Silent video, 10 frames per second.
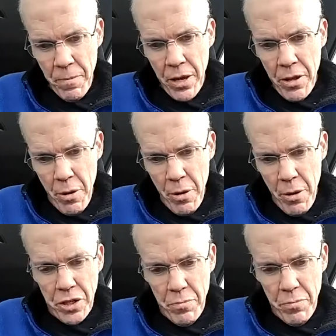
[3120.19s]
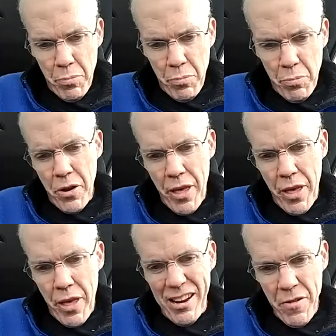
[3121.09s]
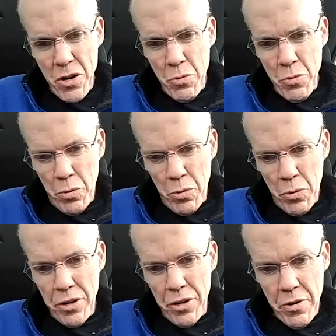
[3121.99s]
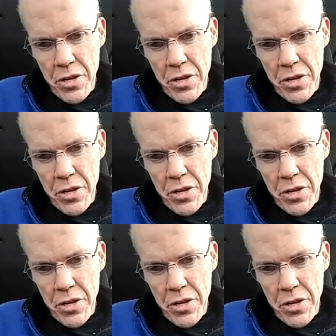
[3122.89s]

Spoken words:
the most important thing an individual can do is be